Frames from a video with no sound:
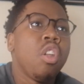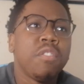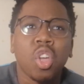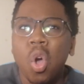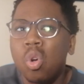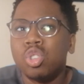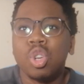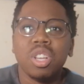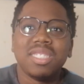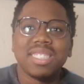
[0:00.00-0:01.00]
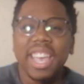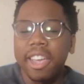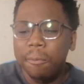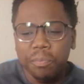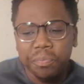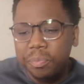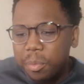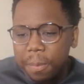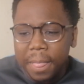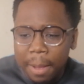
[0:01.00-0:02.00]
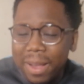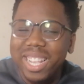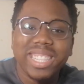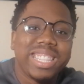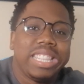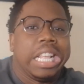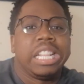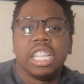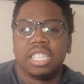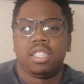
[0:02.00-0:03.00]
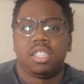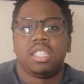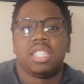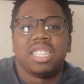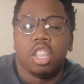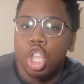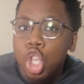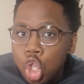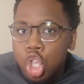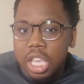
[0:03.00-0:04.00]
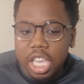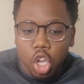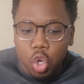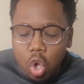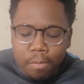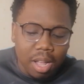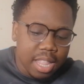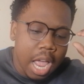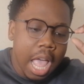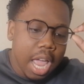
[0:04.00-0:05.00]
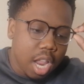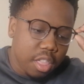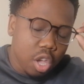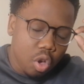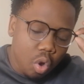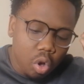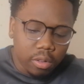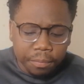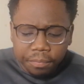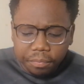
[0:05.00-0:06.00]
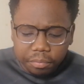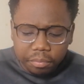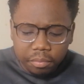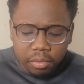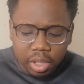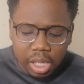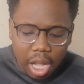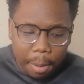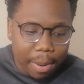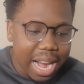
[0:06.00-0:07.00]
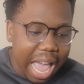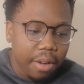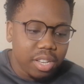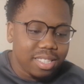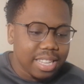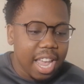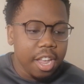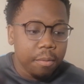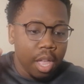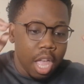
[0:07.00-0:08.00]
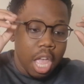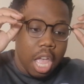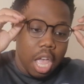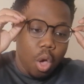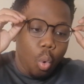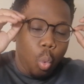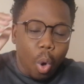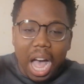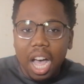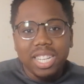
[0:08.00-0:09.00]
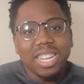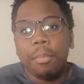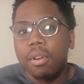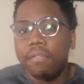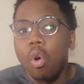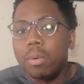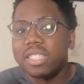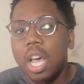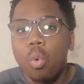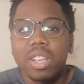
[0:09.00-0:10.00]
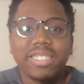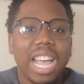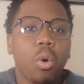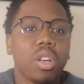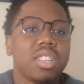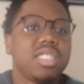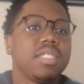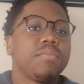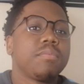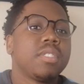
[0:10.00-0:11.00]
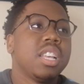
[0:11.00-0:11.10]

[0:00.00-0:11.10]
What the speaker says: all of the goals you could say, I mean, there's nothing he could do about that. Nothing at all. But I have to say, what a performance that was. That was